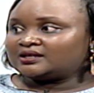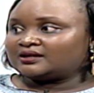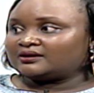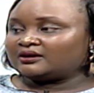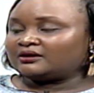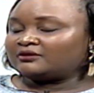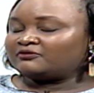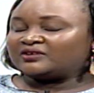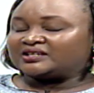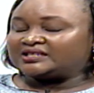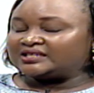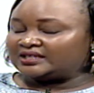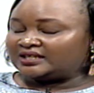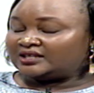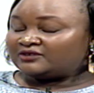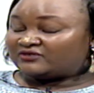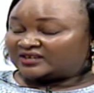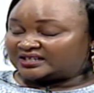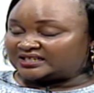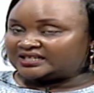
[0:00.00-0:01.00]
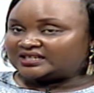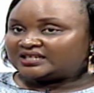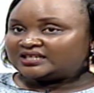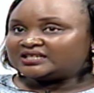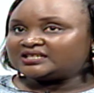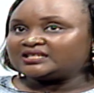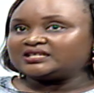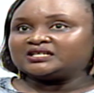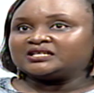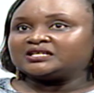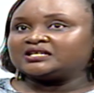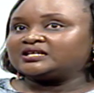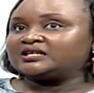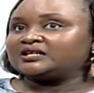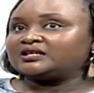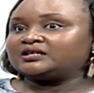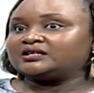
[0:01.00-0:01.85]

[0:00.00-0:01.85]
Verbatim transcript: uh, infertility, mm-hmm.